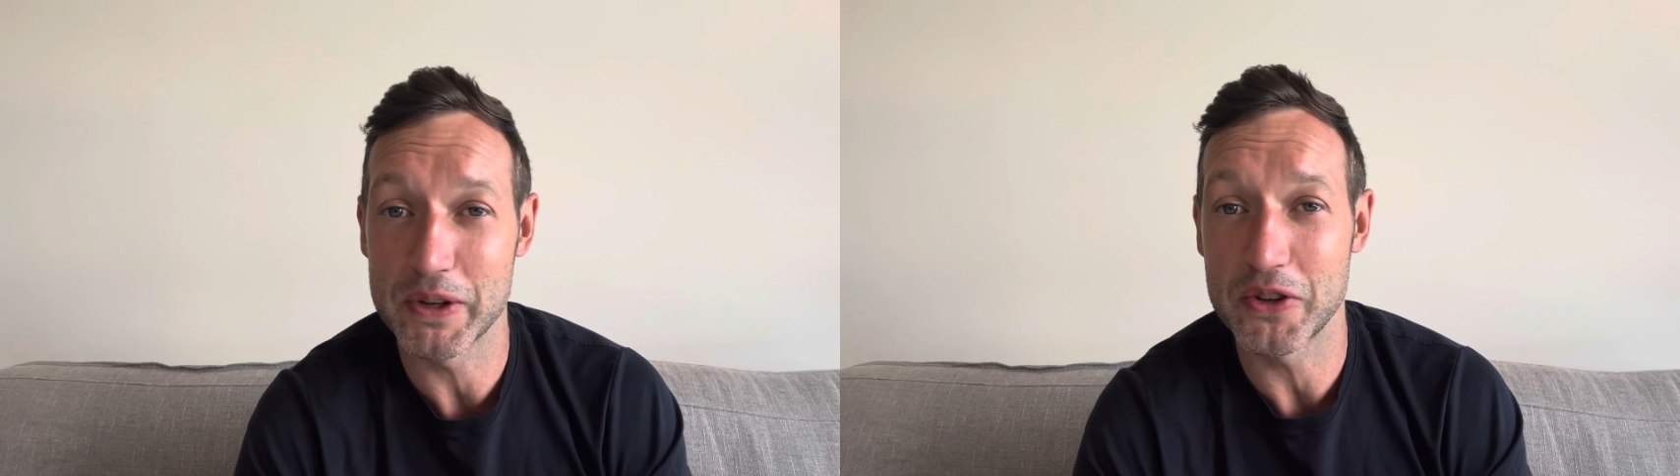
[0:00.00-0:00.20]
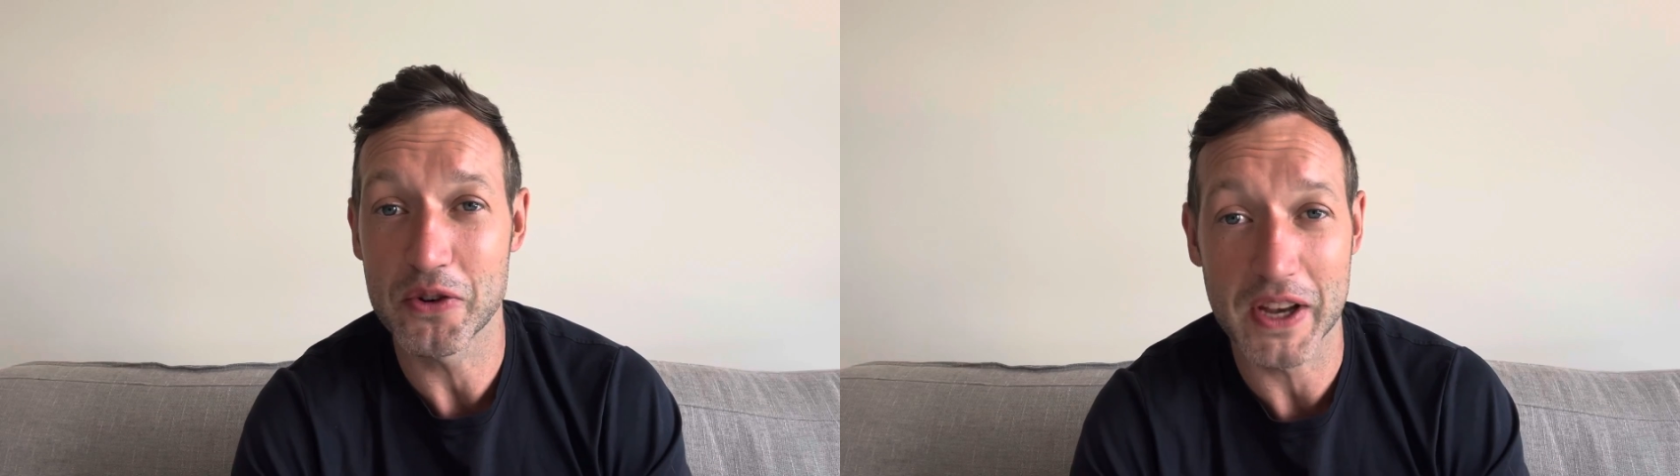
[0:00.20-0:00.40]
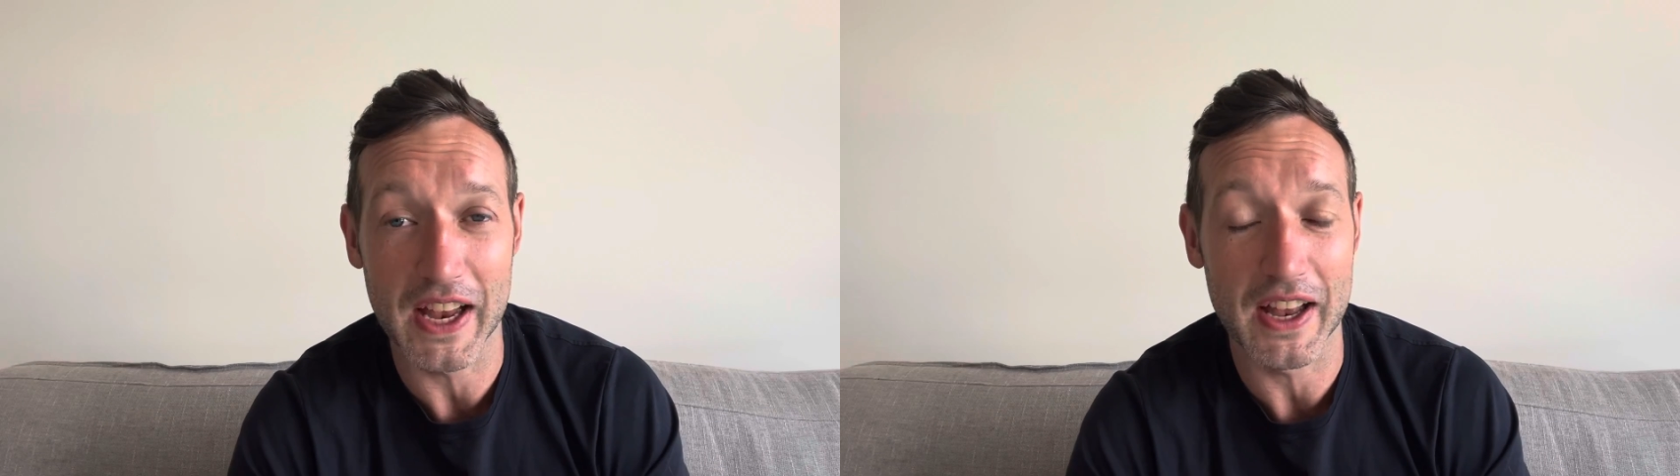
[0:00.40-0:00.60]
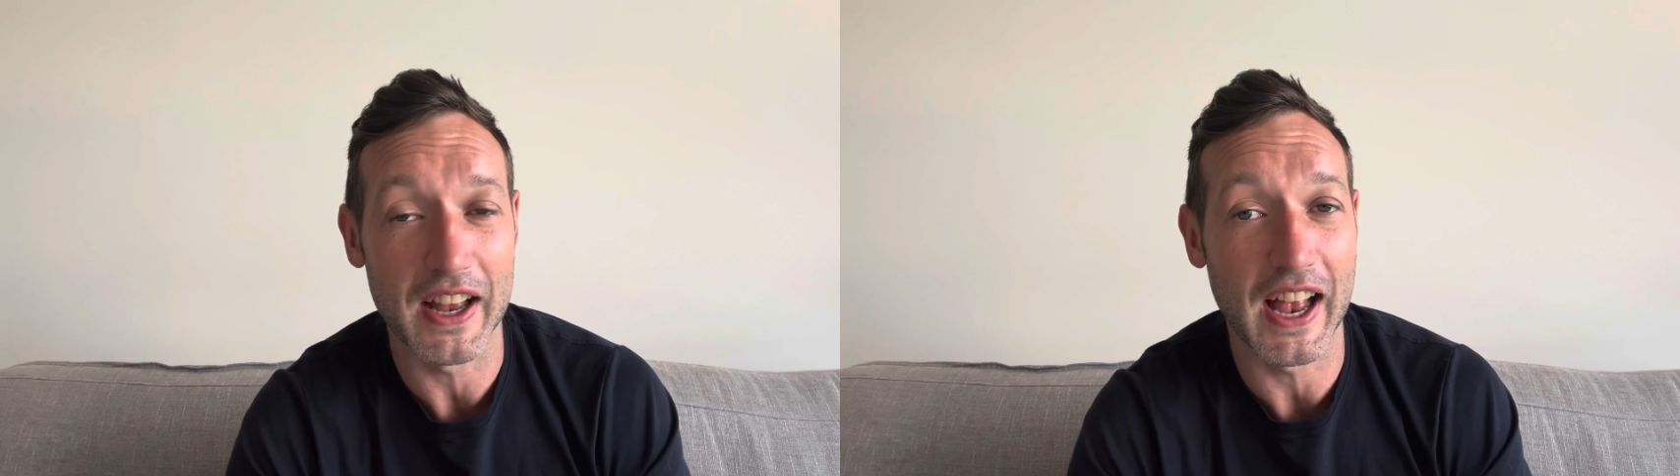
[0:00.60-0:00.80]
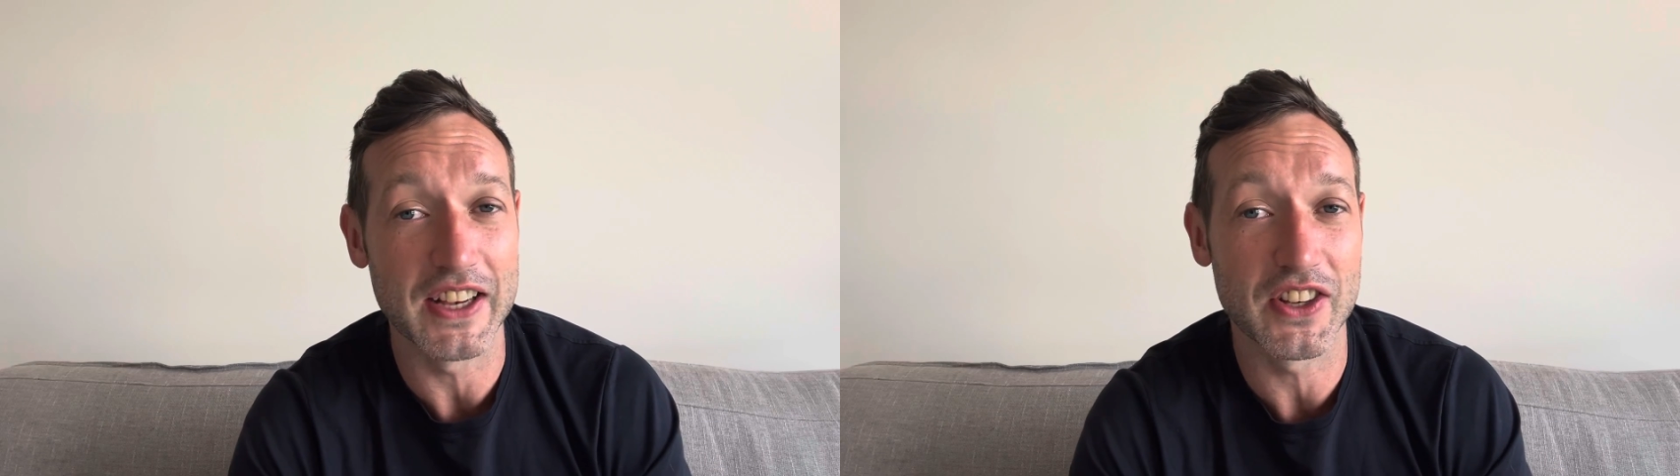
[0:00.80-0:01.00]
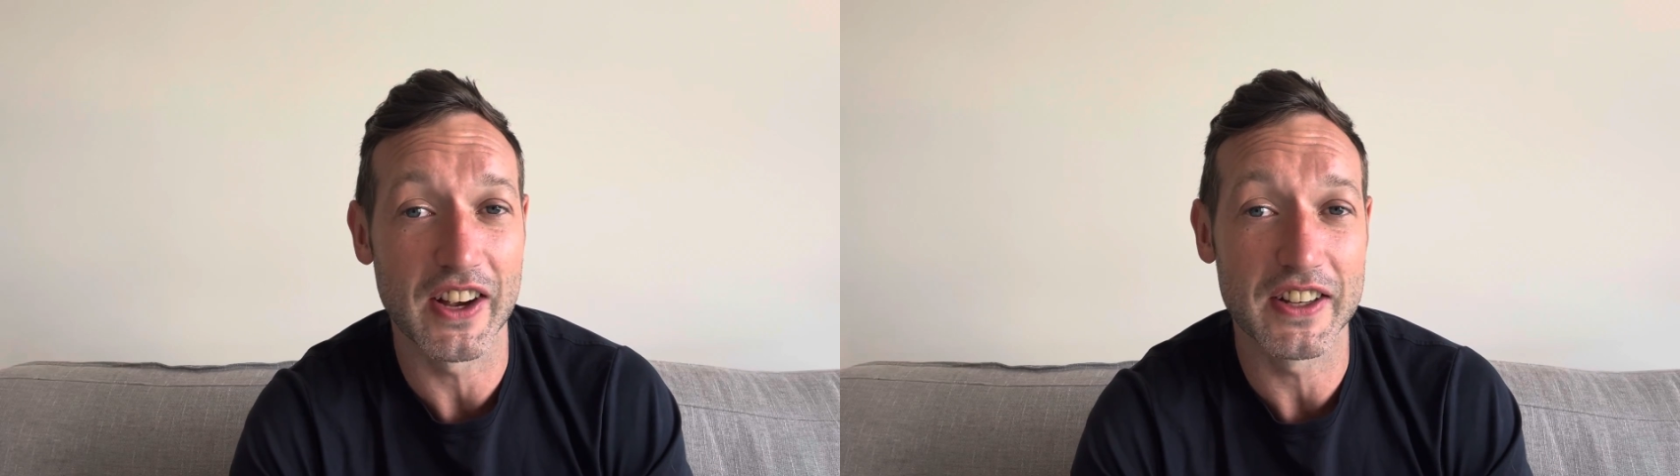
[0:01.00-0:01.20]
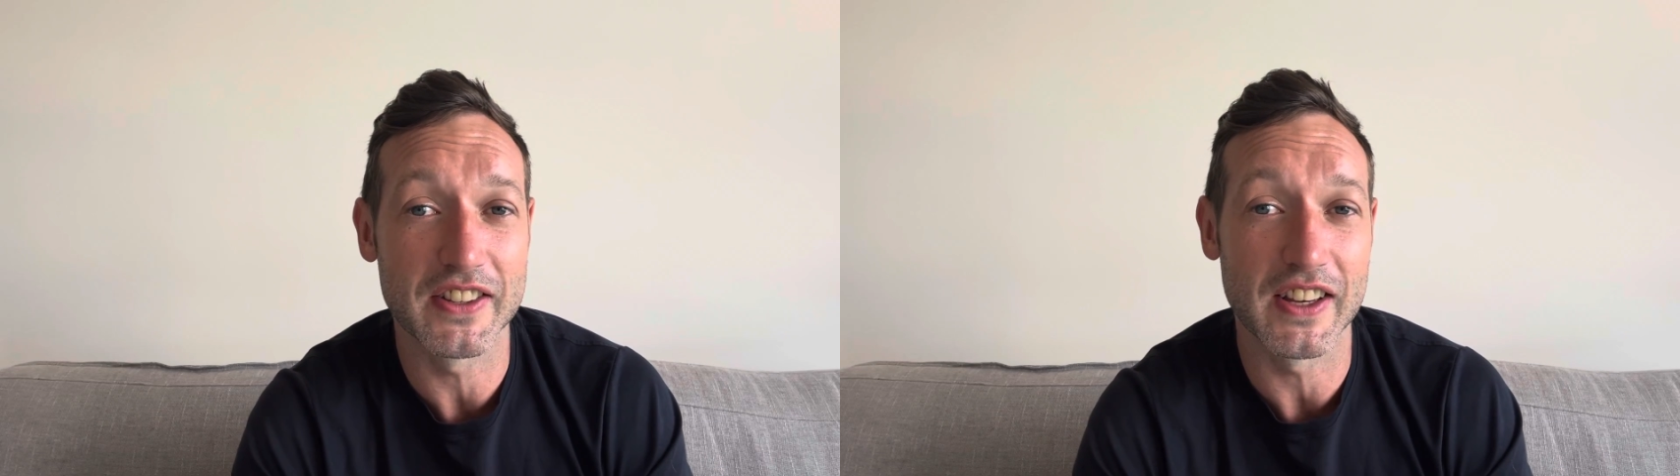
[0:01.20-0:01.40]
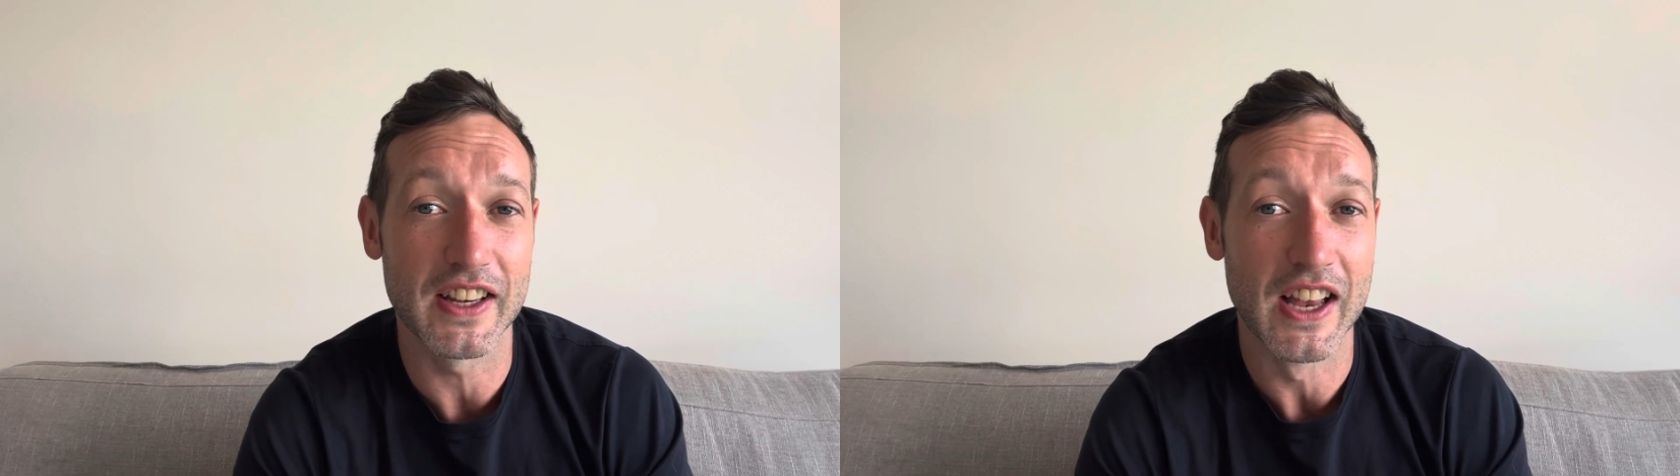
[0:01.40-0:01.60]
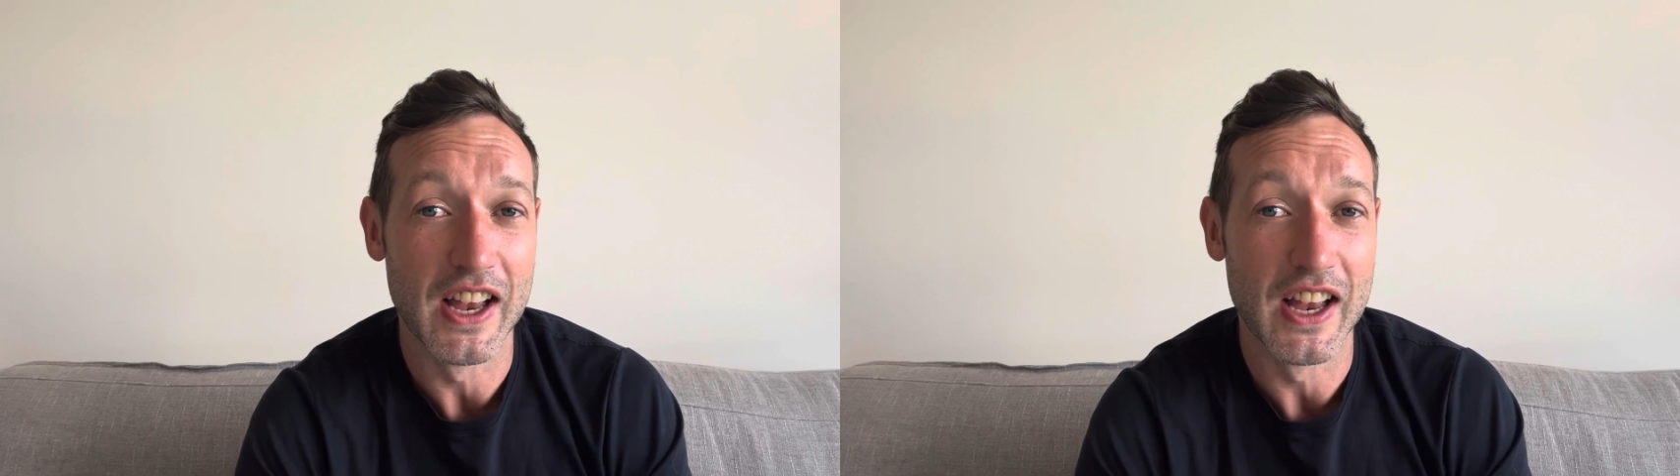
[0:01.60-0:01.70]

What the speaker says: do get anxiety,